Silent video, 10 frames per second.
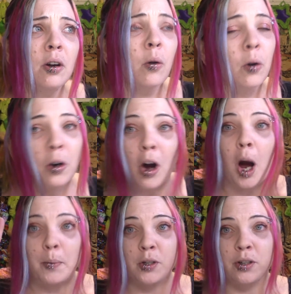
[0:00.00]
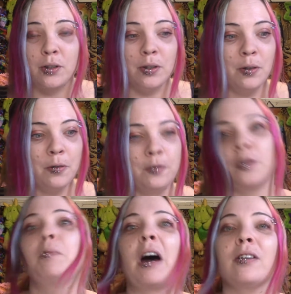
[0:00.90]
or optional
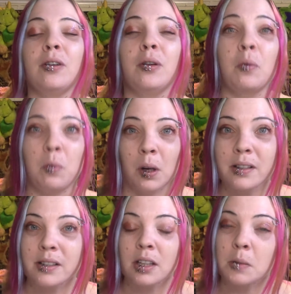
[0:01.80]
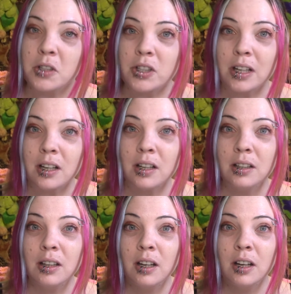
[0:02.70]
foot pedal works on a machine.